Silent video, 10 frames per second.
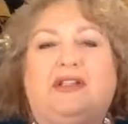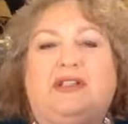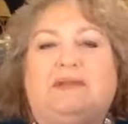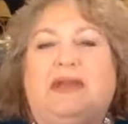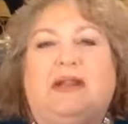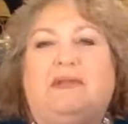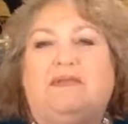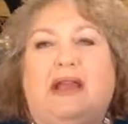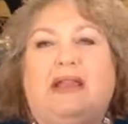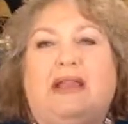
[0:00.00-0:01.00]
She's just been
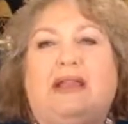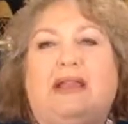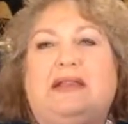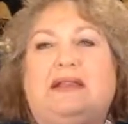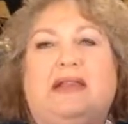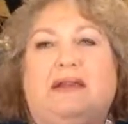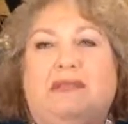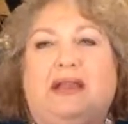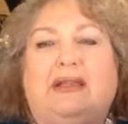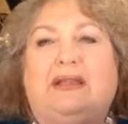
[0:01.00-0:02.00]
an amazing,
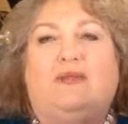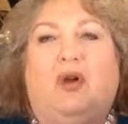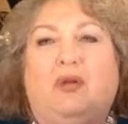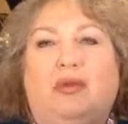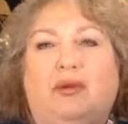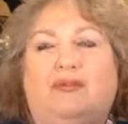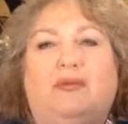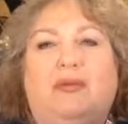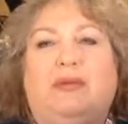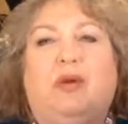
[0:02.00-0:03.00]
amazing role model
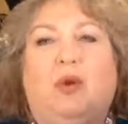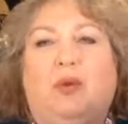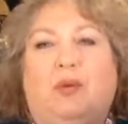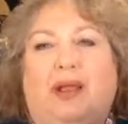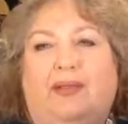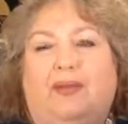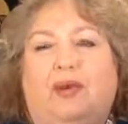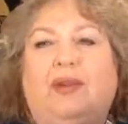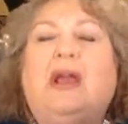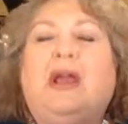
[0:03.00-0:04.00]
for women all around
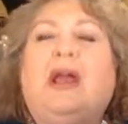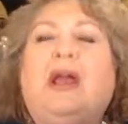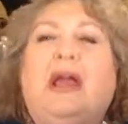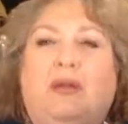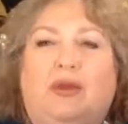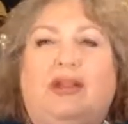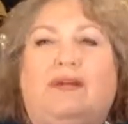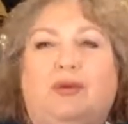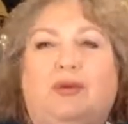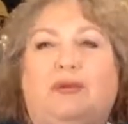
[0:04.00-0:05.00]
the world. And we
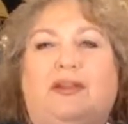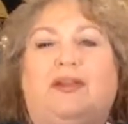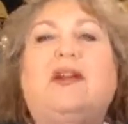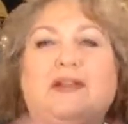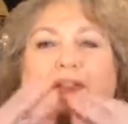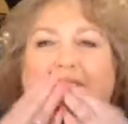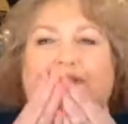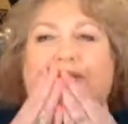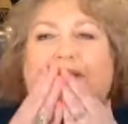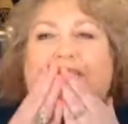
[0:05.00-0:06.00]
love you, Aretha.
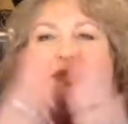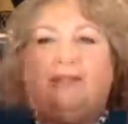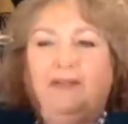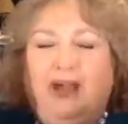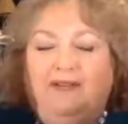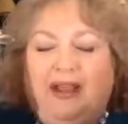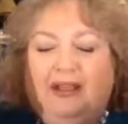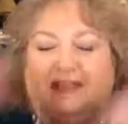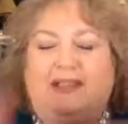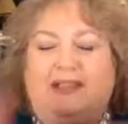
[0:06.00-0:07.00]
See you. Bye
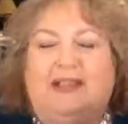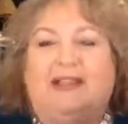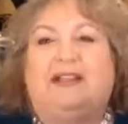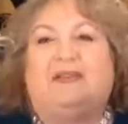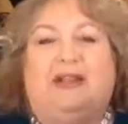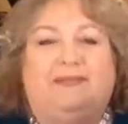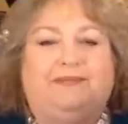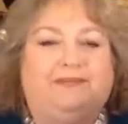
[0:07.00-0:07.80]
for now. See you next week.